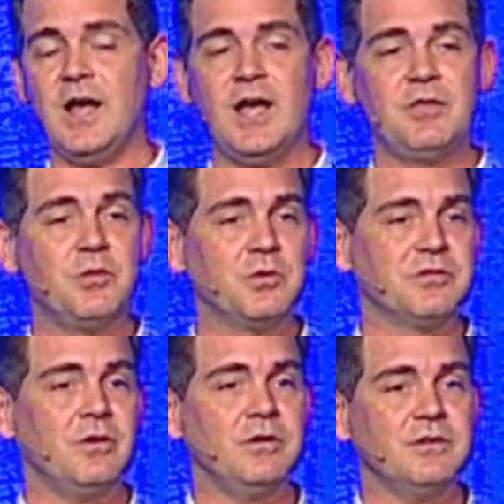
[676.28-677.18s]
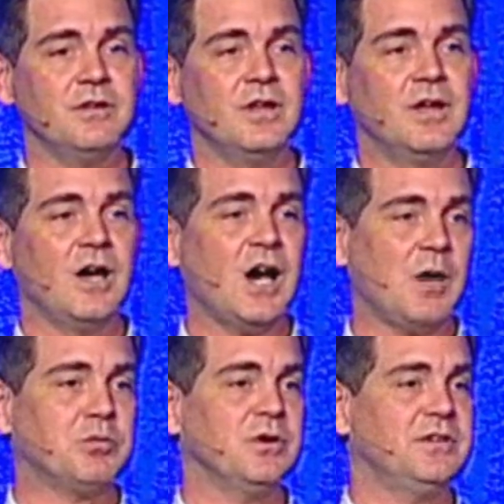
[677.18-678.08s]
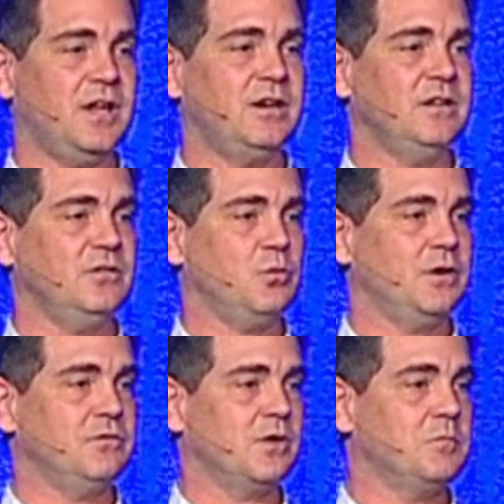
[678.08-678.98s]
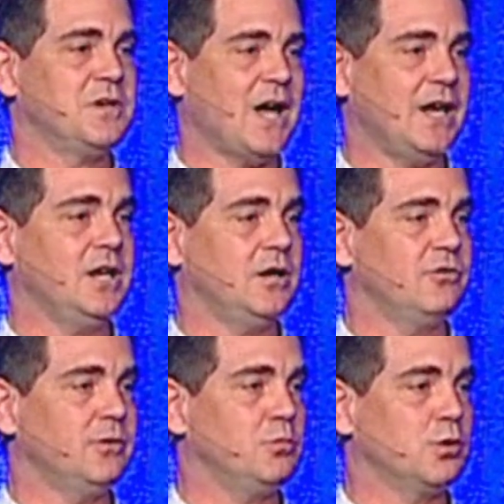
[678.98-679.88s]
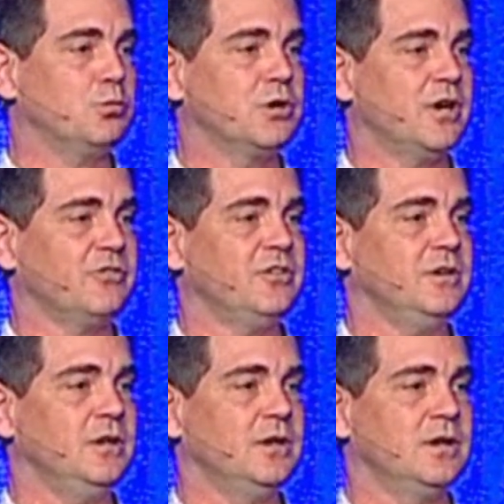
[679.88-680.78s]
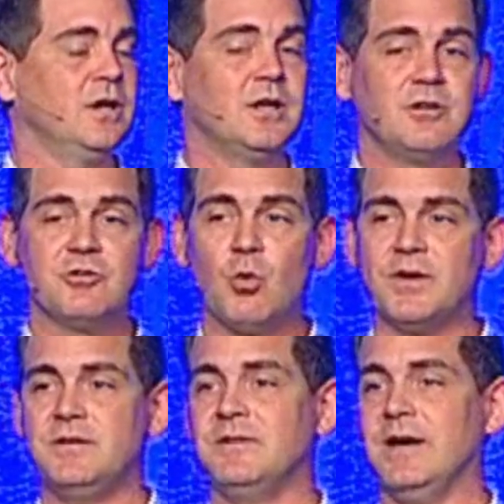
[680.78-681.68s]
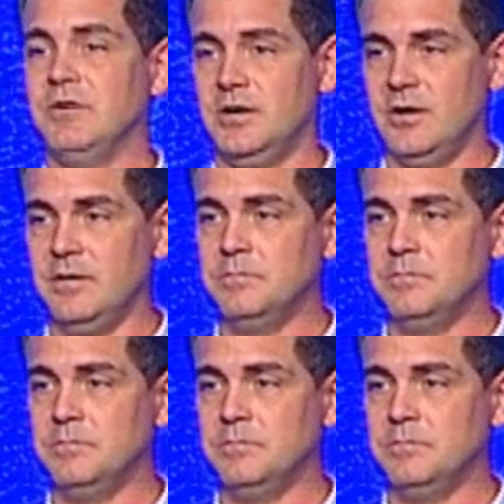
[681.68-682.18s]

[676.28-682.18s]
And the result, opera attendance went from 900 per production to 2,500.